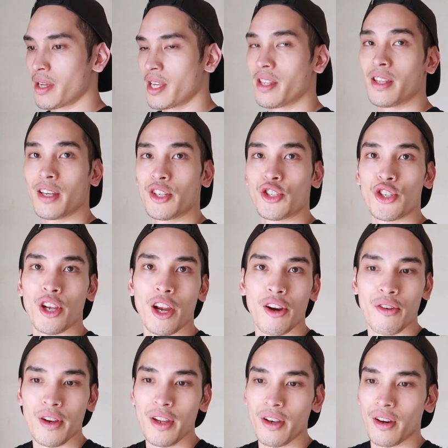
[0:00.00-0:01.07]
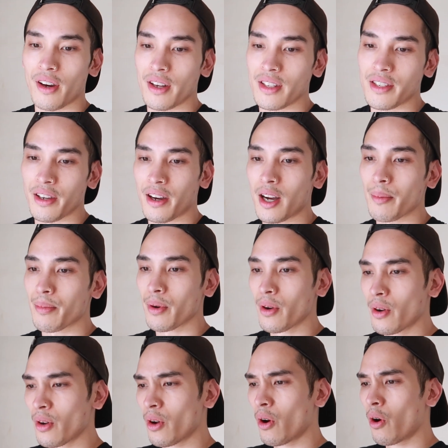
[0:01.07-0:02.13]
be the cherry on top.
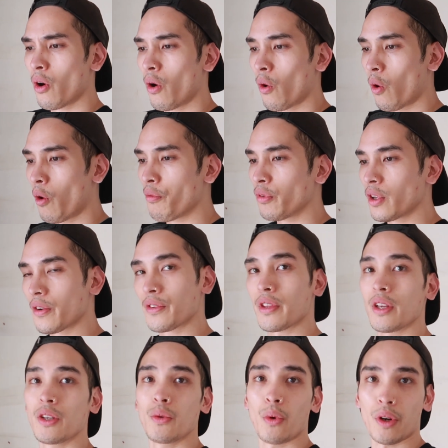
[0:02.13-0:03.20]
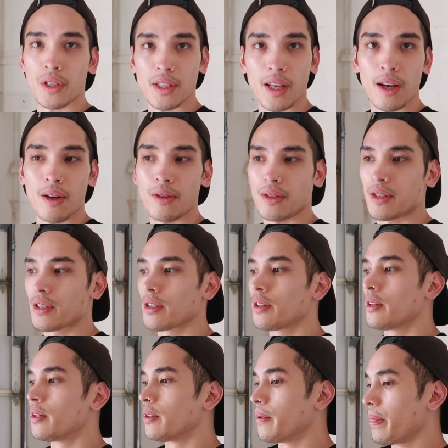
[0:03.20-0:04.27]
Hopefully everything works out
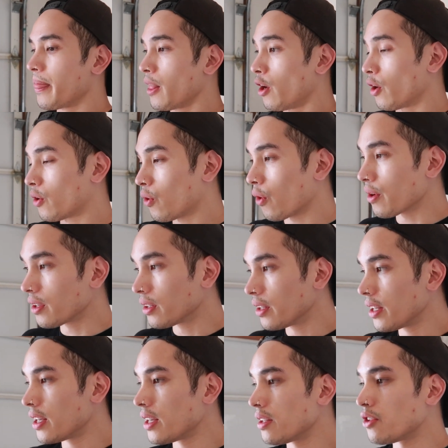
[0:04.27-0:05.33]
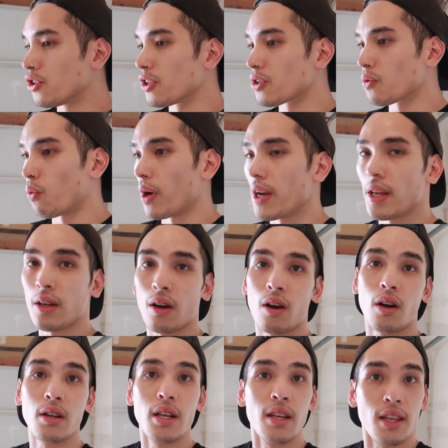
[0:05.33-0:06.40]
accordingly, just waiting
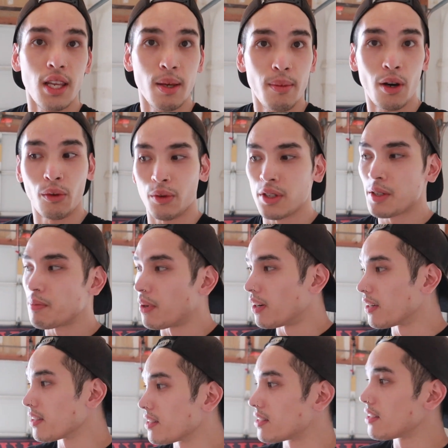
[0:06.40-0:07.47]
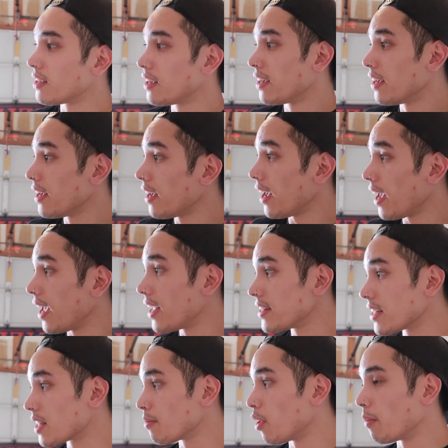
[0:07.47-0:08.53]
on an email response. And
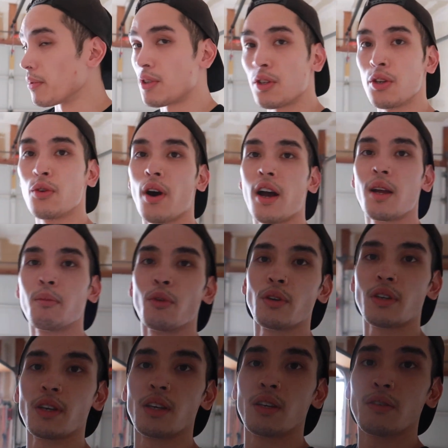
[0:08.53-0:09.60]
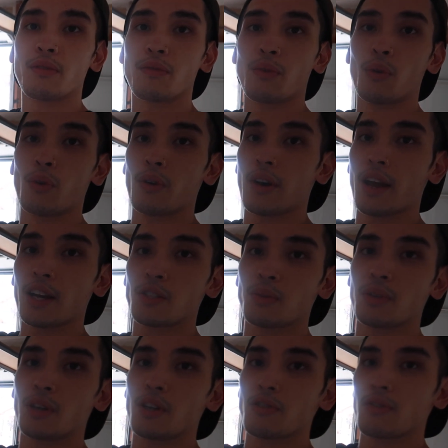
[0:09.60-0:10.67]
at the moment too, I am looking for
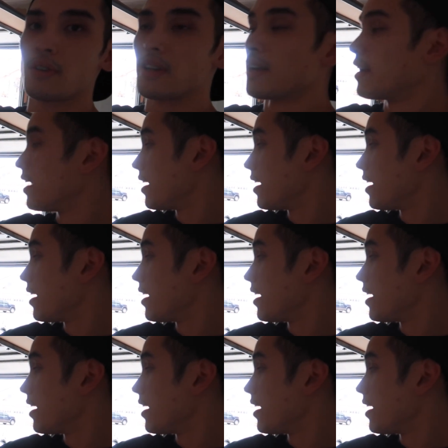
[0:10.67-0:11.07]
Jzx100